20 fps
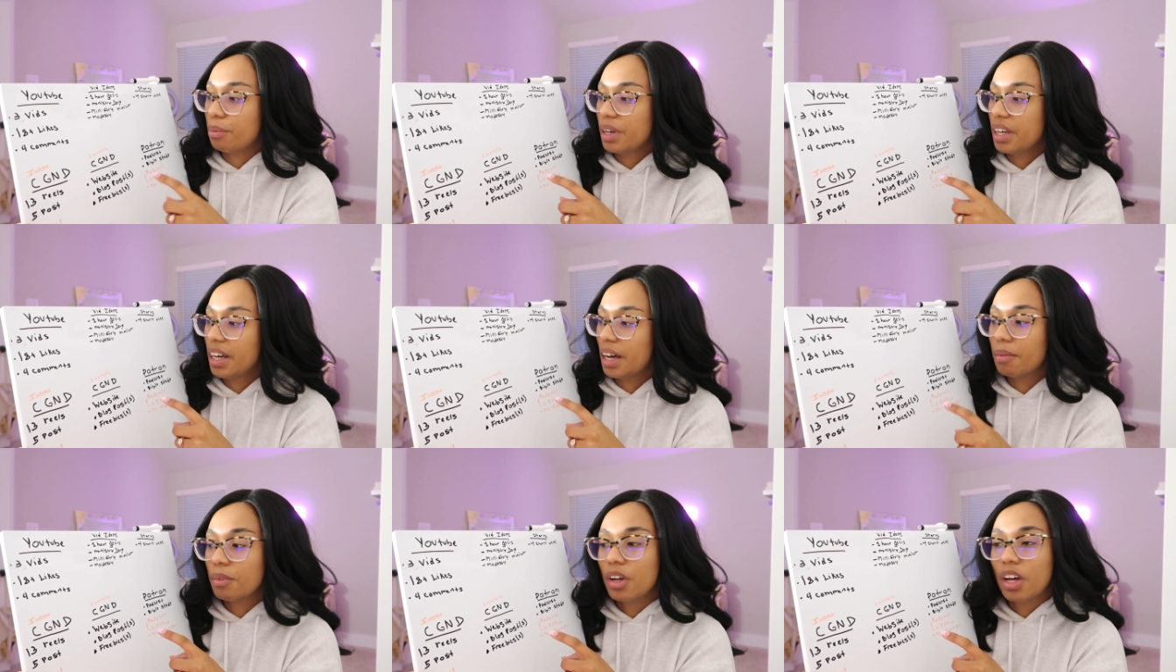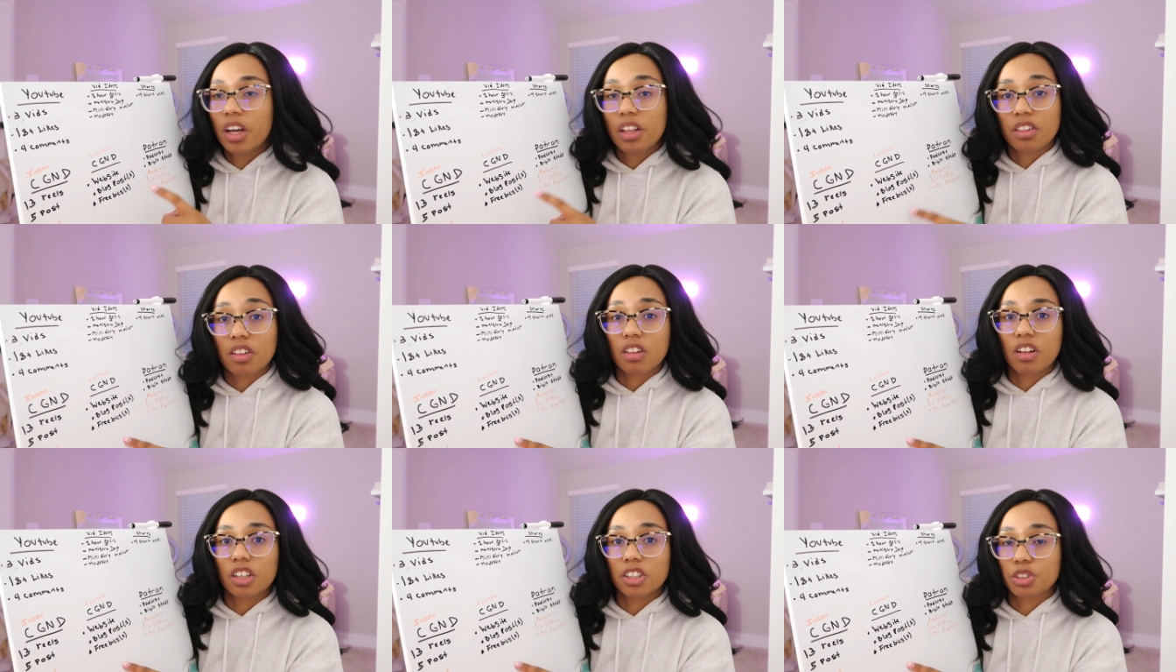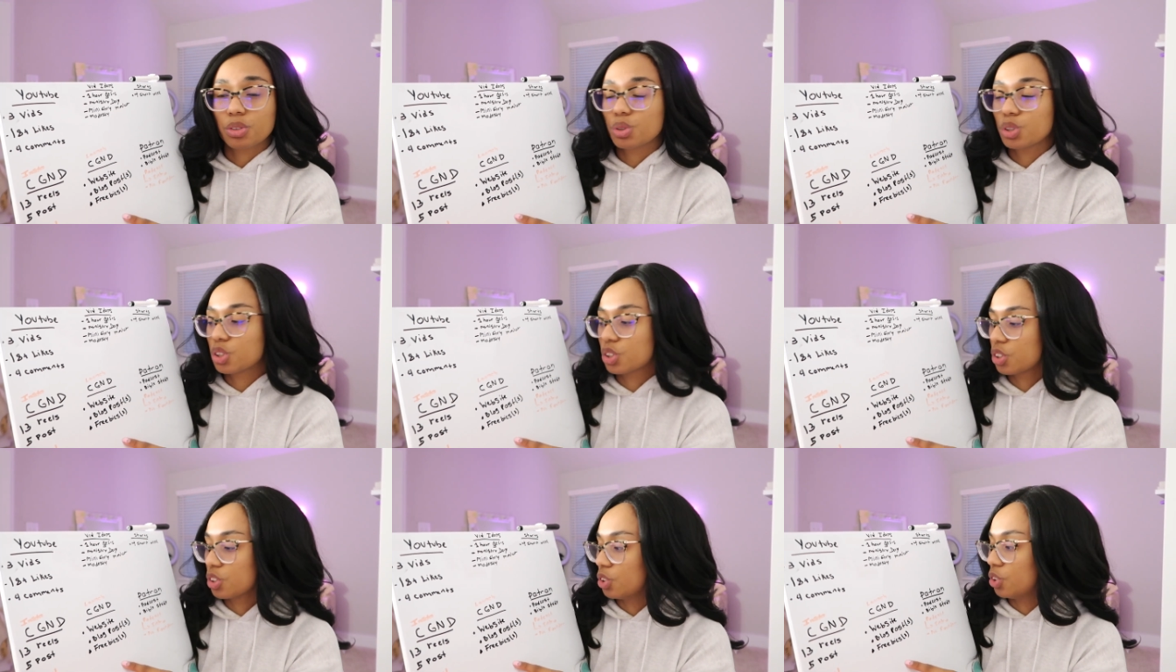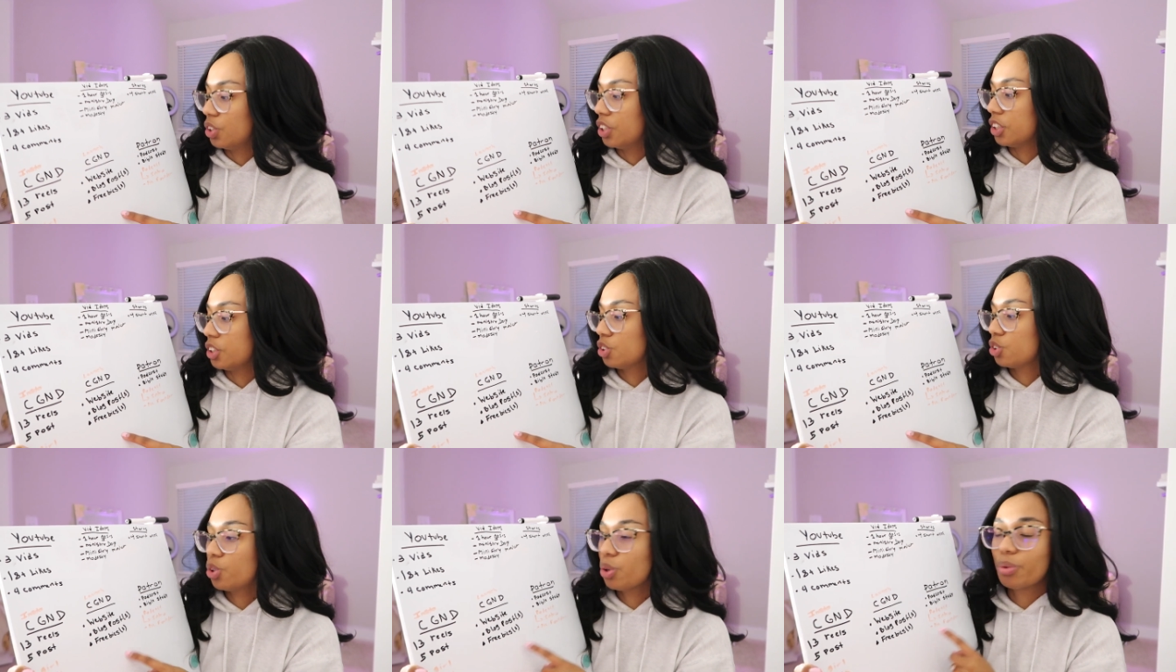We have the launch of Christian Girl
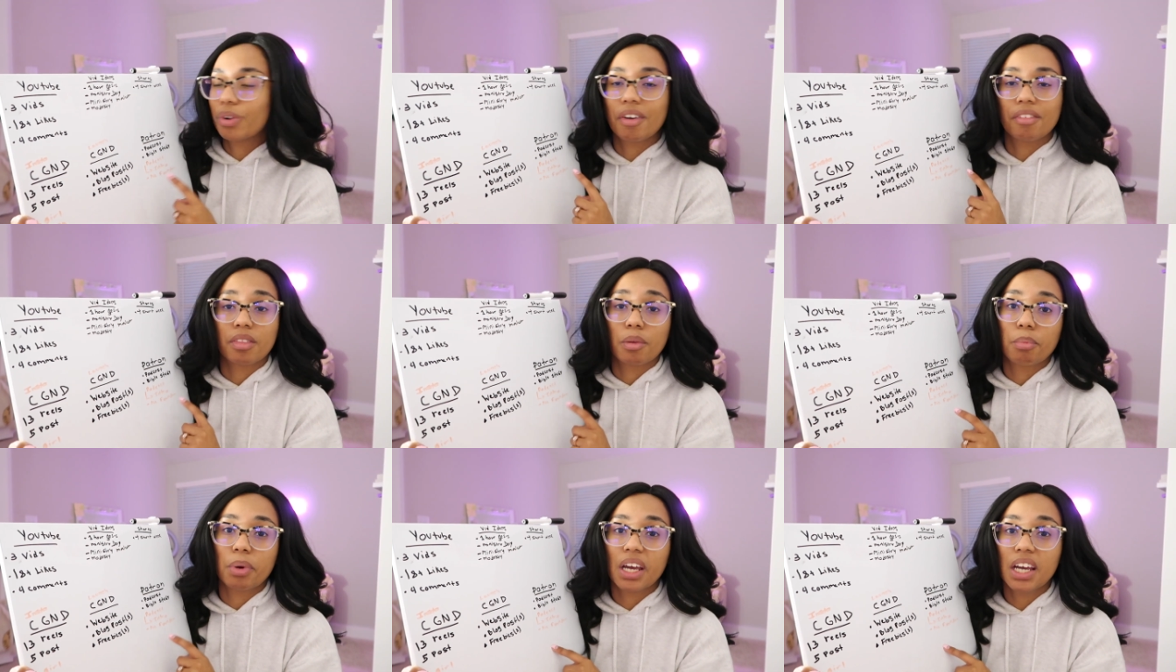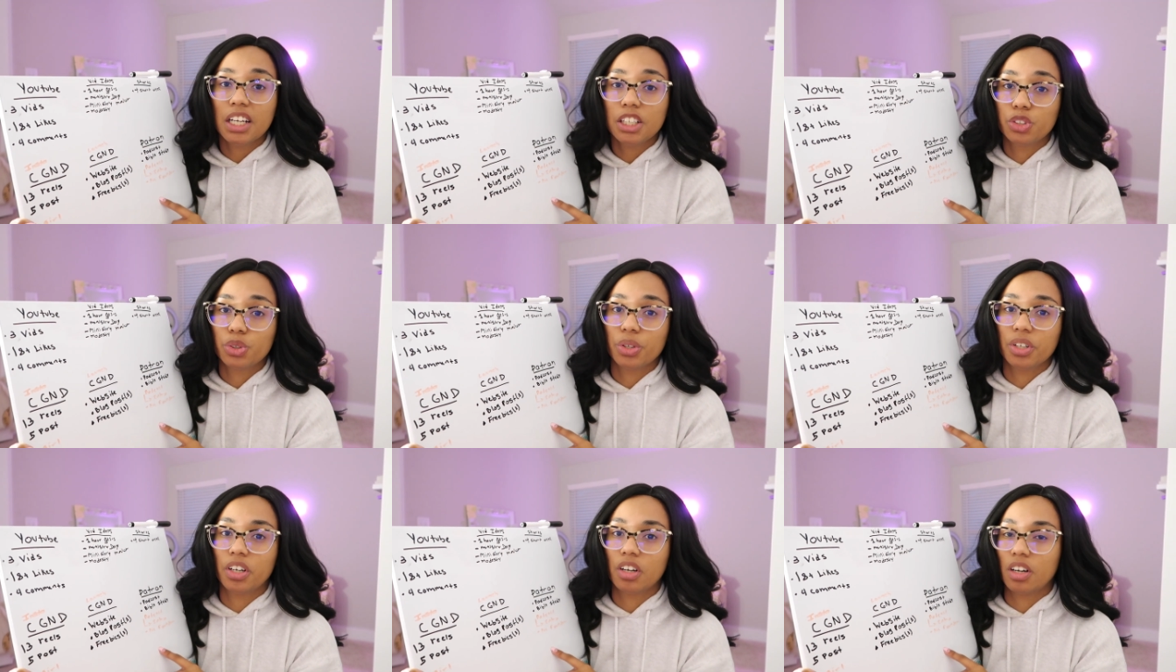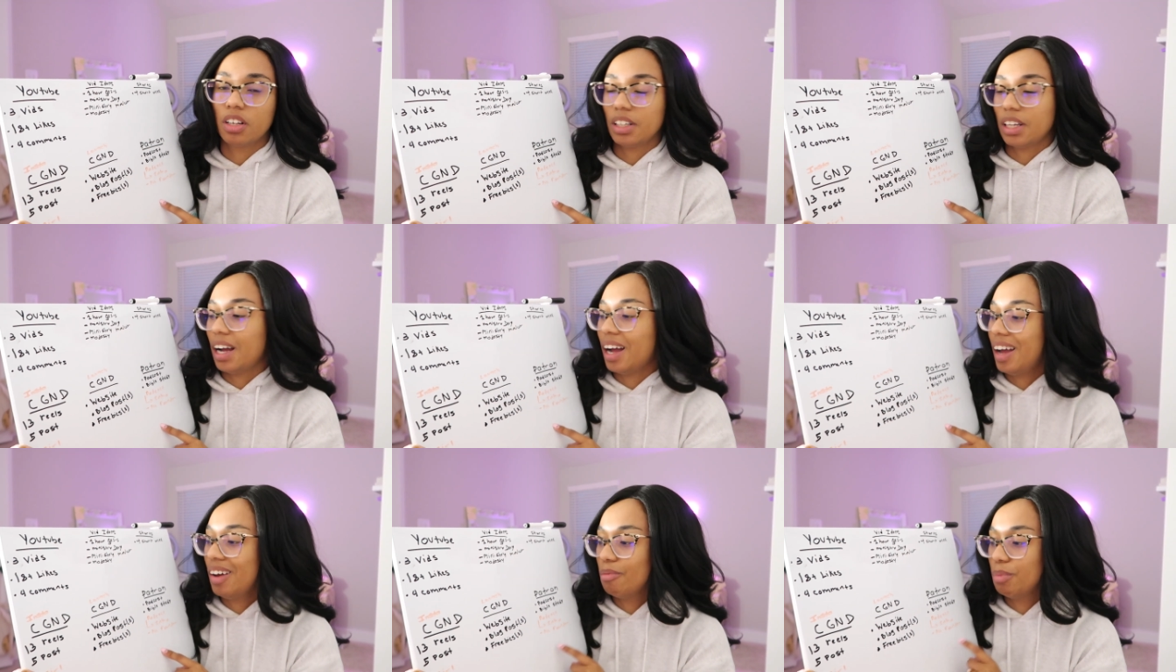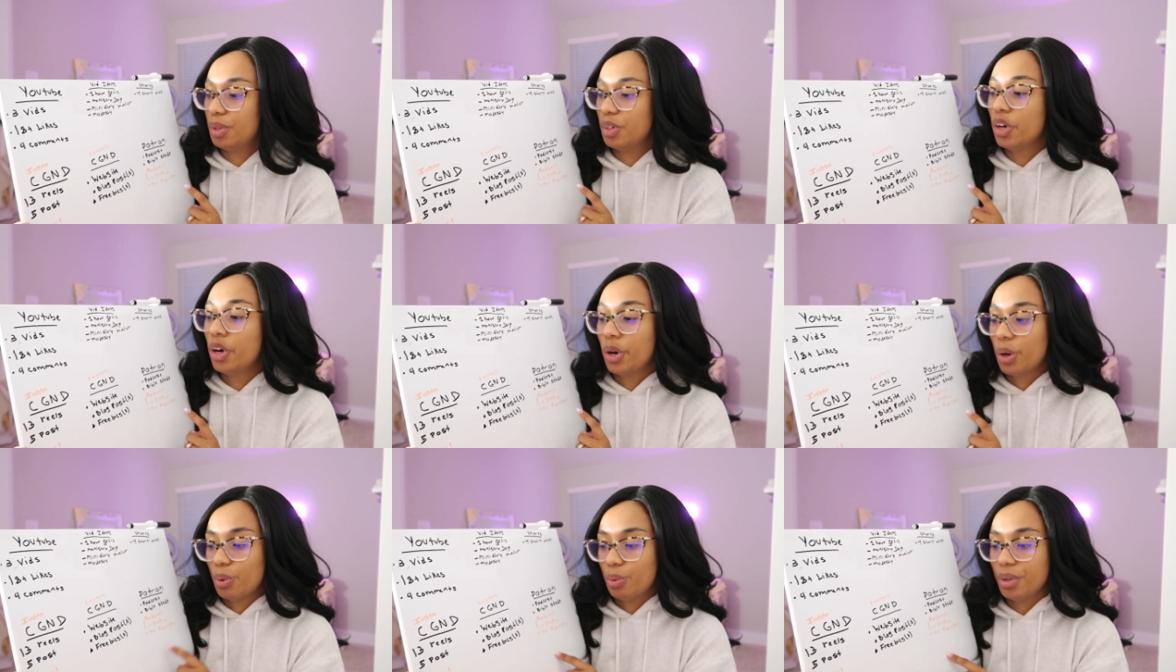Next Door. We have the Patreon. I have been
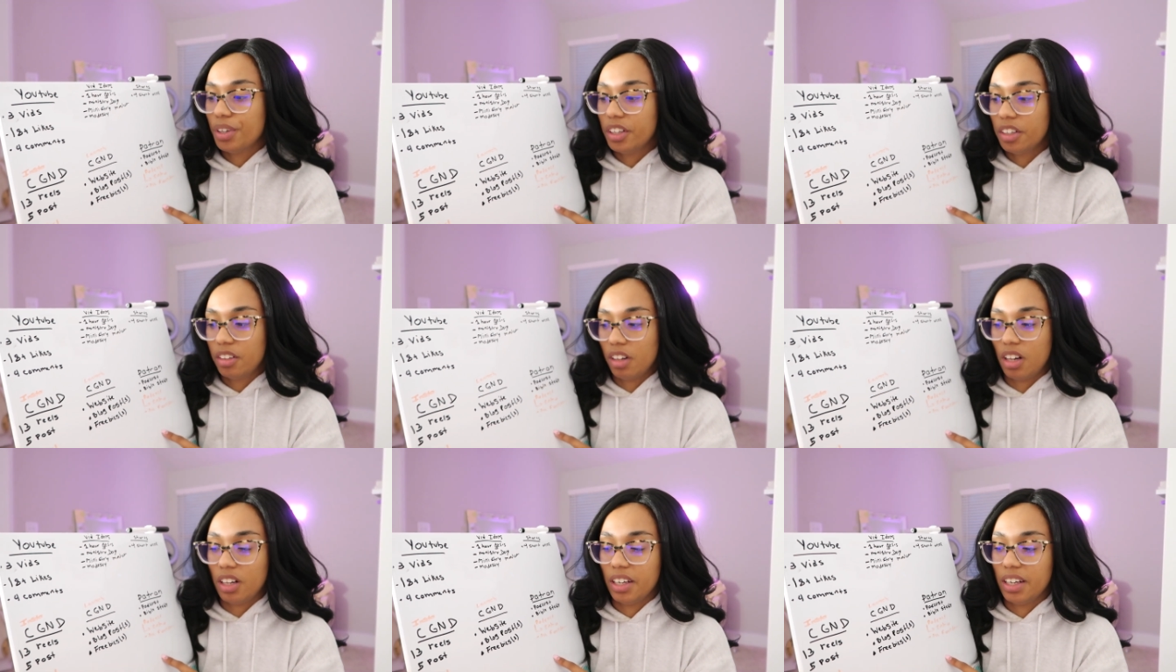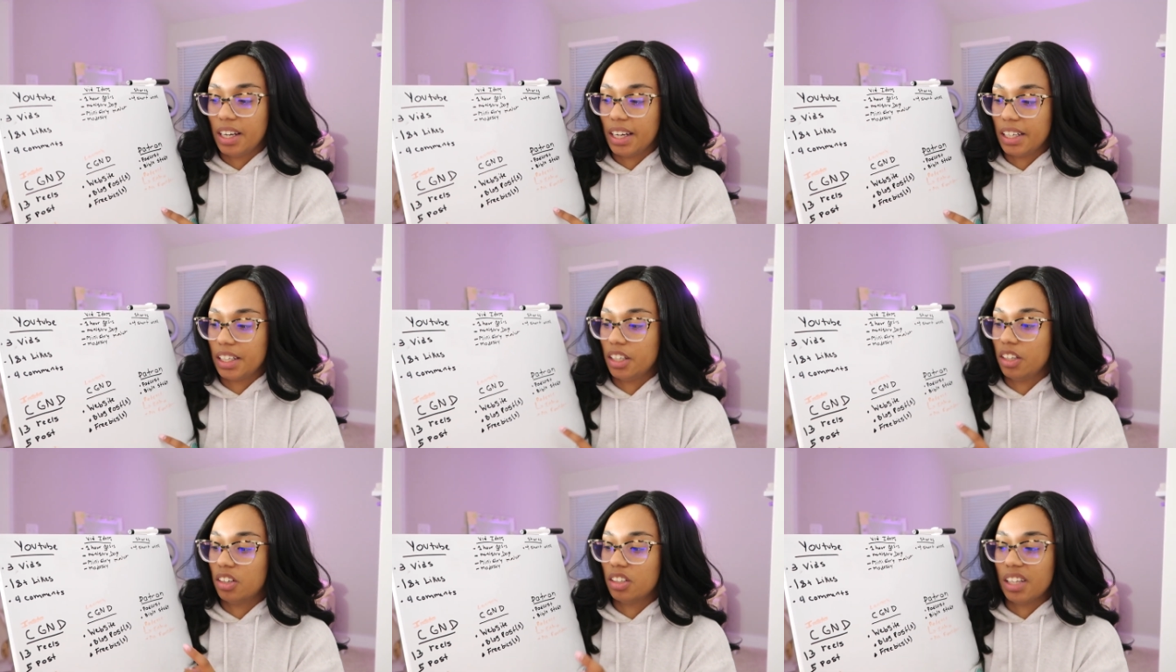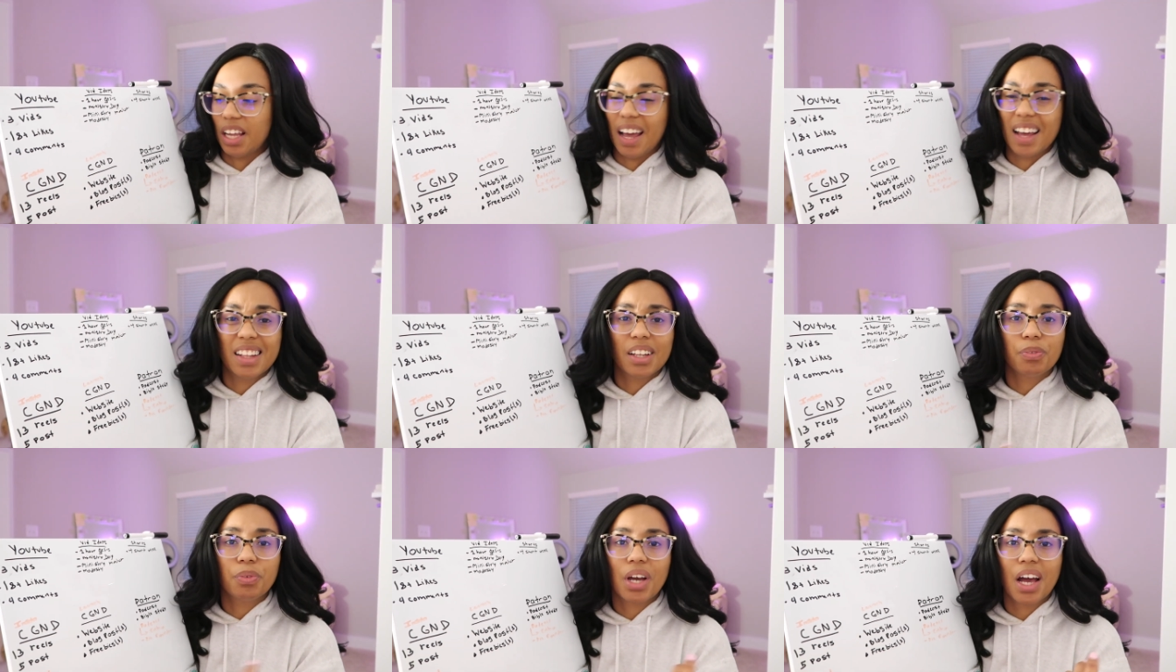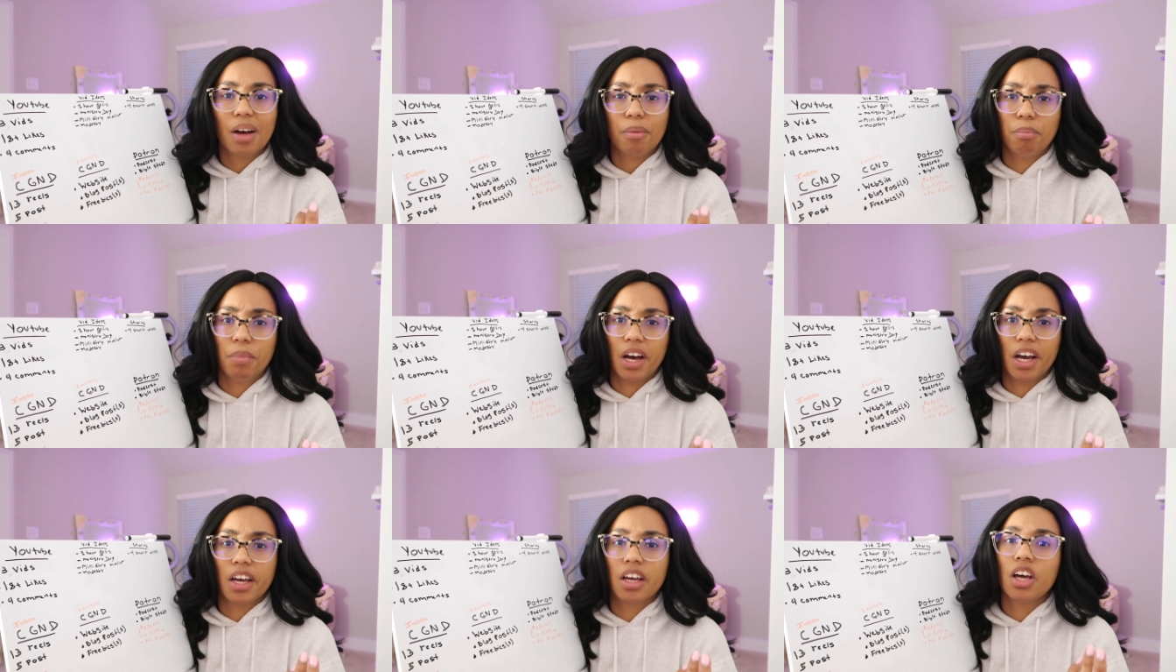really lollygagging on that. And then we have
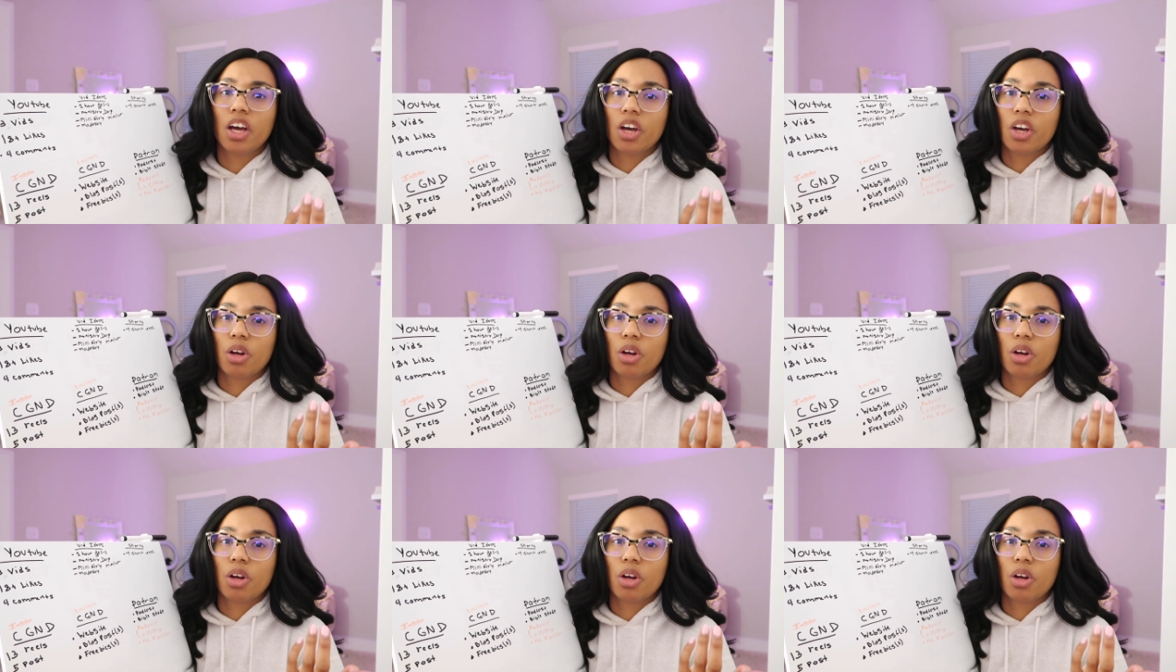my